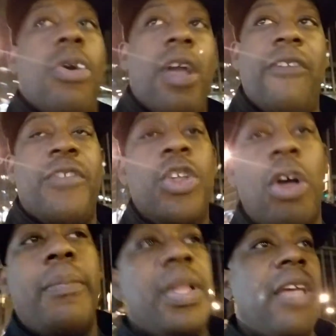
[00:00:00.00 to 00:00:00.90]
if you
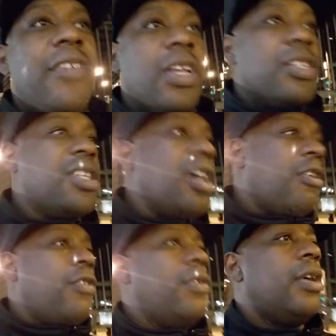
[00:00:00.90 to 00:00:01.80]
don't believe in yourself,
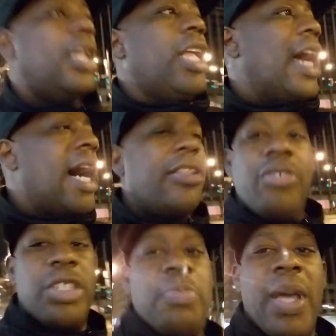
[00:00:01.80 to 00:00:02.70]
how do you
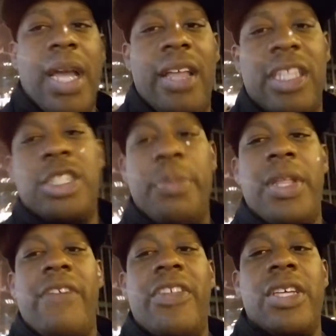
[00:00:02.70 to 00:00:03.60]
expect others to
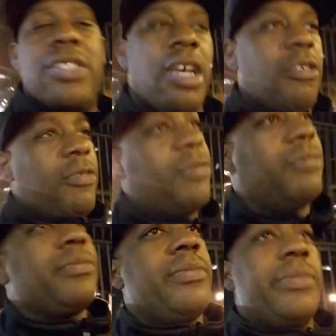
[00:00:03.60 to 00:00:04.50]
believe in yourself?
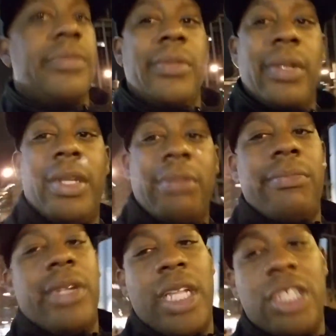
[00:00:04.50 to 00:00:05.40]

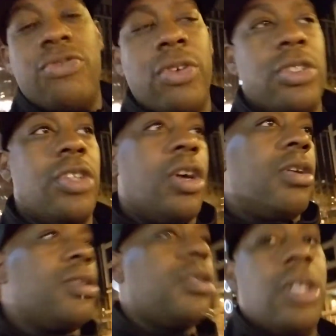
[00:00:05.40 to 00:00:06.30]
And that's real talk.
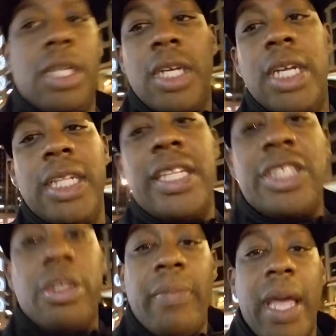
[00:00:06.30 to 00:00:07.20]
This
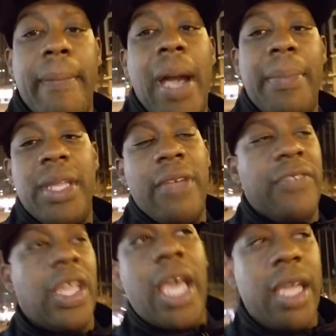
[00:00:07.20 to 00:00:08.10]
your man, Bobby
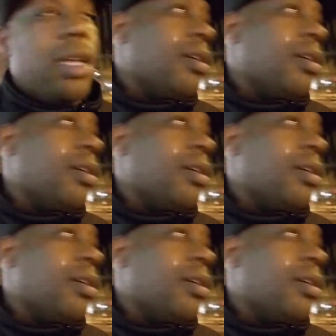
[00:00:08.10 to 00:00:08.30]
NVA.